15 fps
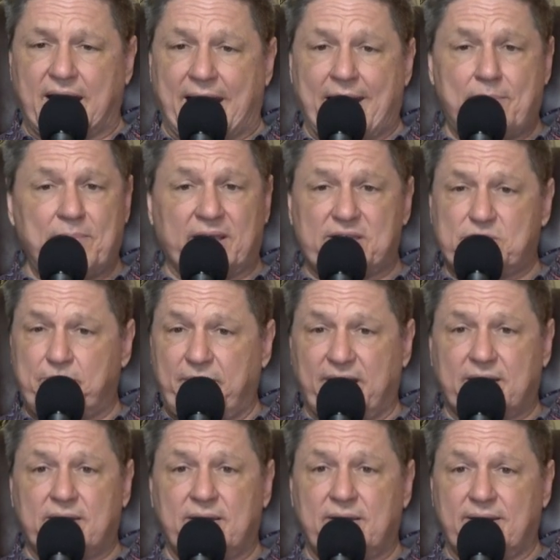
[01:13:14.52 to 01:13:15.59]
I'm
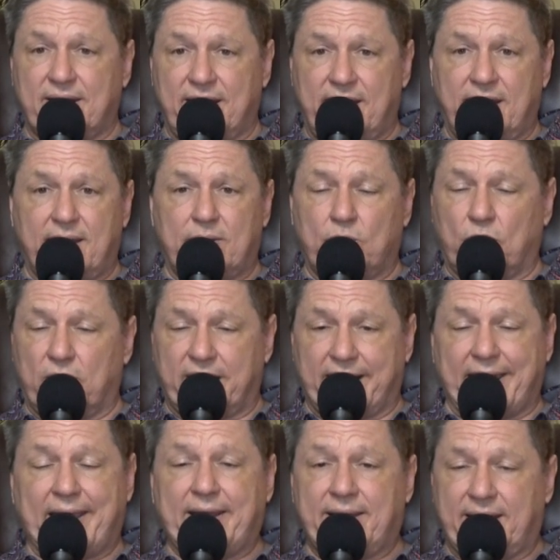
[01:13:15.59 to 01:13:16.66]
expecting to get what
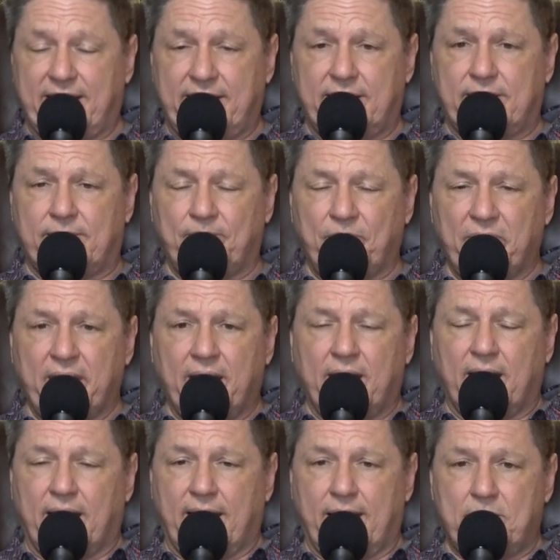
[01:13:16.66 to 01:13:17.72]
I need.
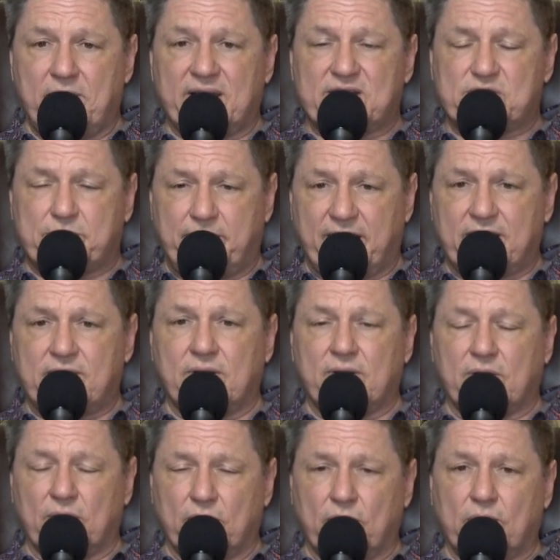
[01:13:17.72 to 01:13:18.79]
I'm expecting
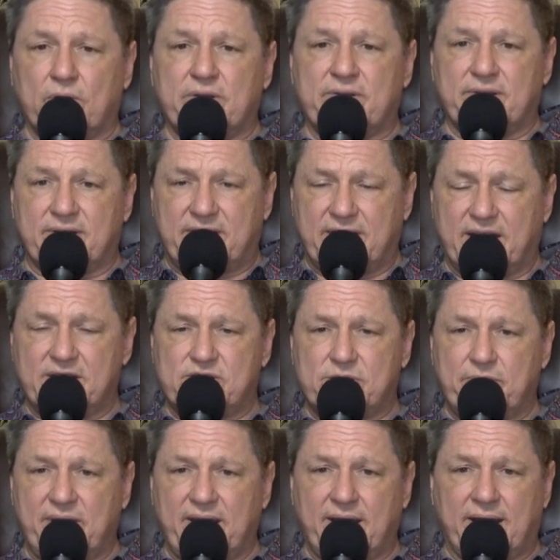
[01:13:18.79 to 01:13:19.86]
the Lord to
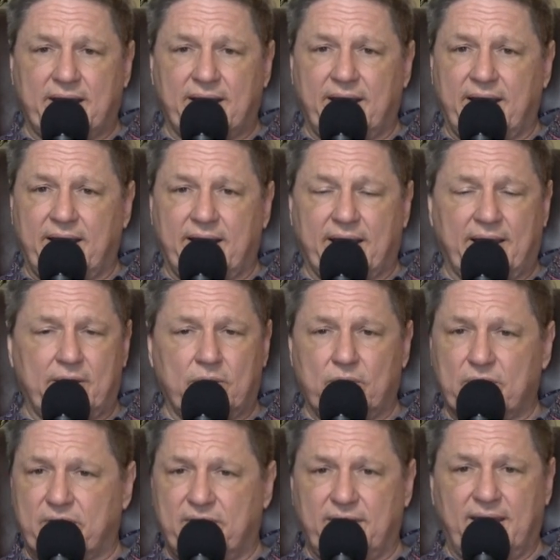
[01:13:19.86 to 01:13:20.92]
touch me, and, and I
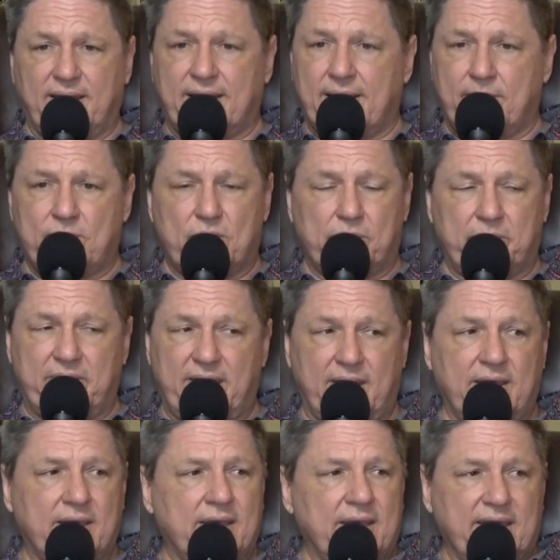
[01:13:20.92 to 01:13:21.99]
don't think I'm going to
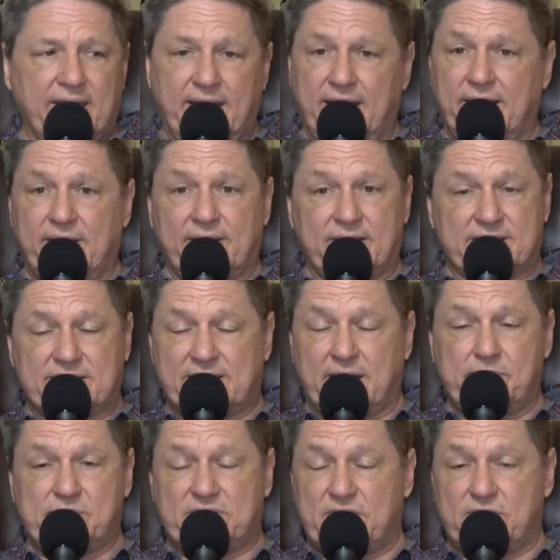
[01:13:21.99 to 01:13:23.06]
be in the
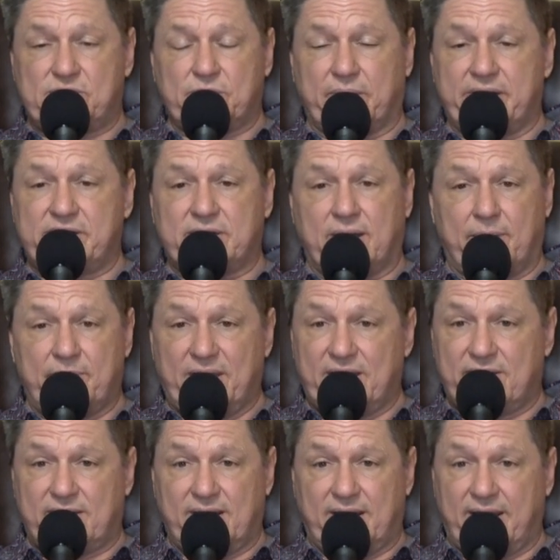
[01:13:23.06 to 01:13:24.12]
same situation I'm
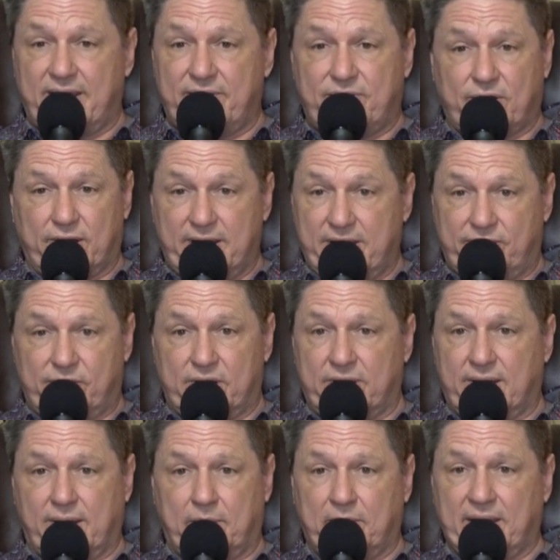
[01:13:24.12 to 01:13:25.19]
in today forever,
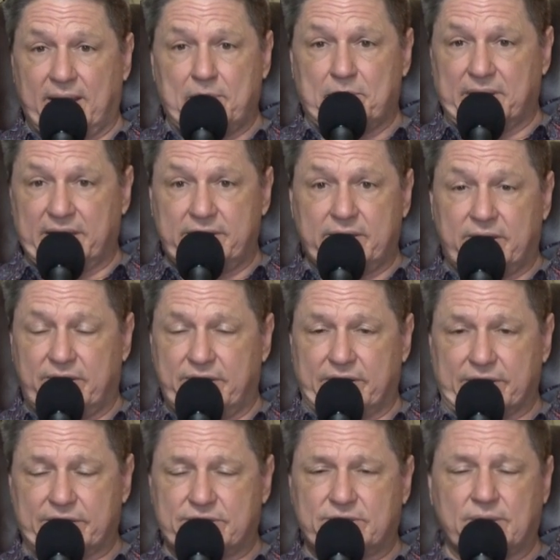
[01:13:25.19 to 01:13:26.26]
not by a million
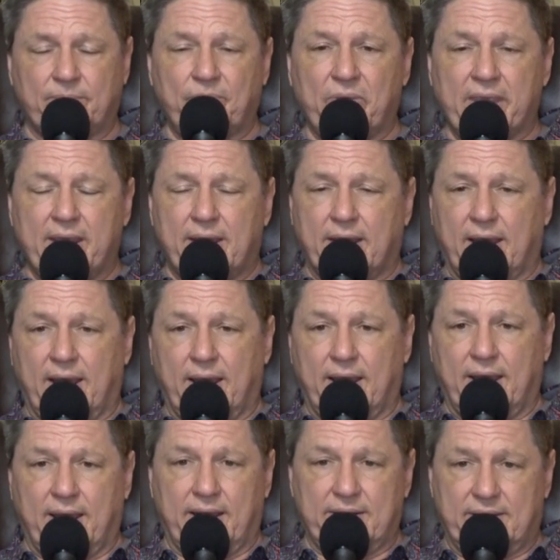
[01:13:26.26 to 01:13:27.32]
years.
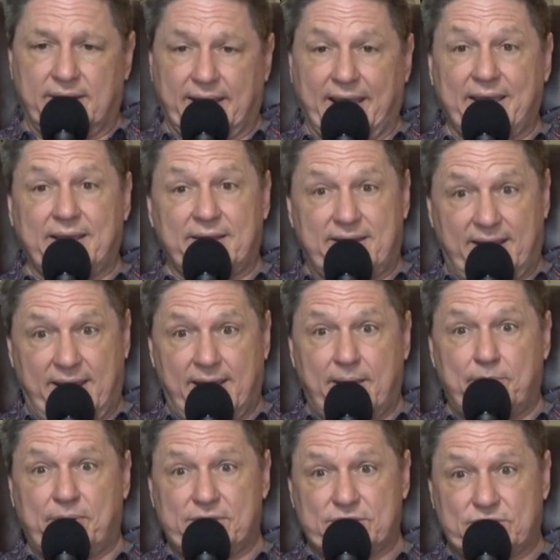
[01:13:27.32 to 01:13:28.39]
I, would like it to
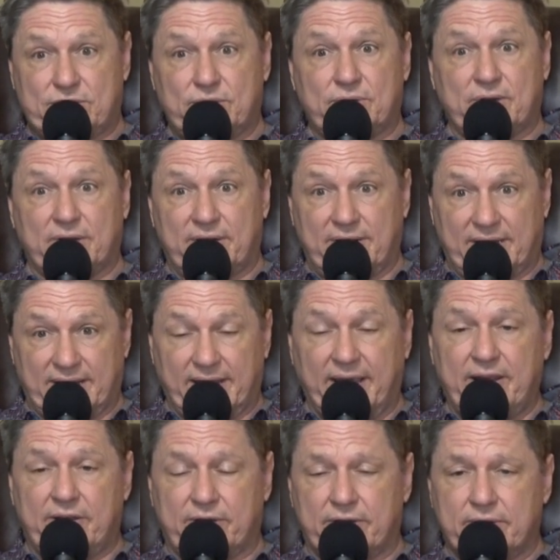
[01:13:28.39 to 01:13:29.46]
happen sooner than
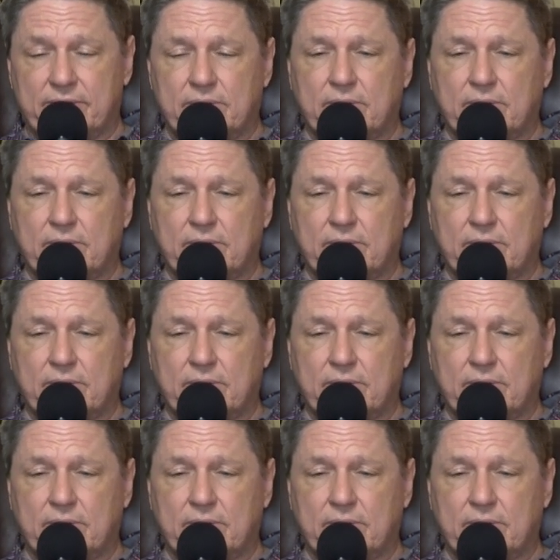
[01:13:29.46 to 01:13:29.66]
later.